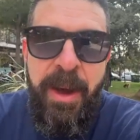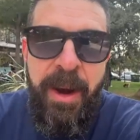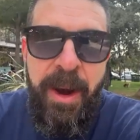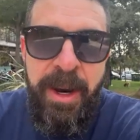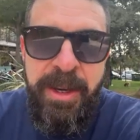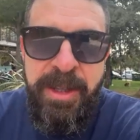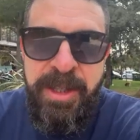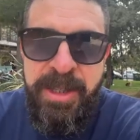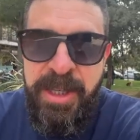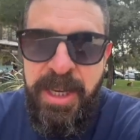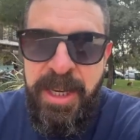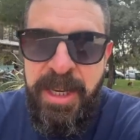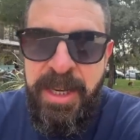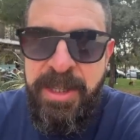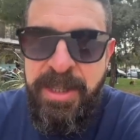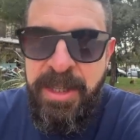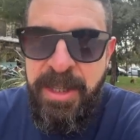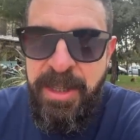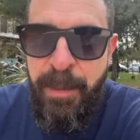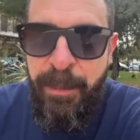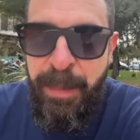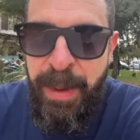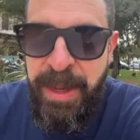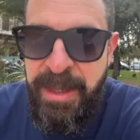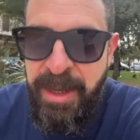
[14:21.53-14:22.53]
are seen as
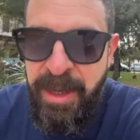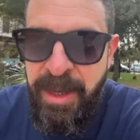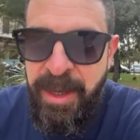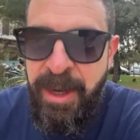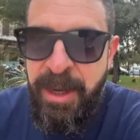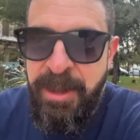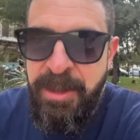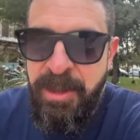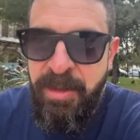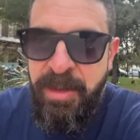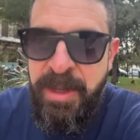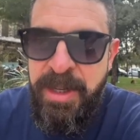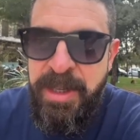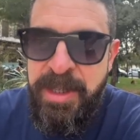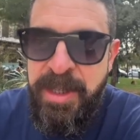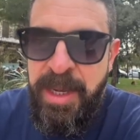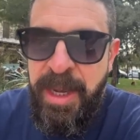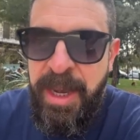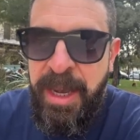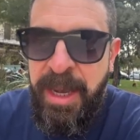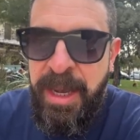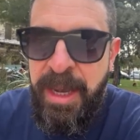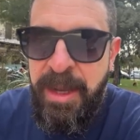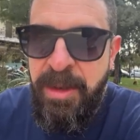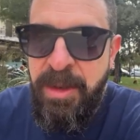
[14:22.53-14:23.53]
independent countries,
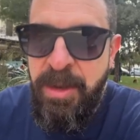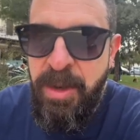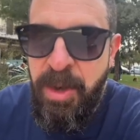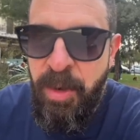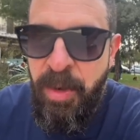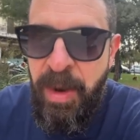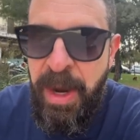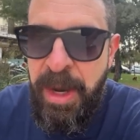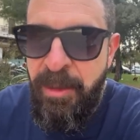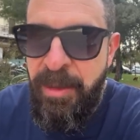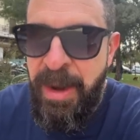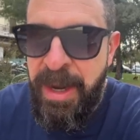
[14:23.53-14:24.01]
and Ukraine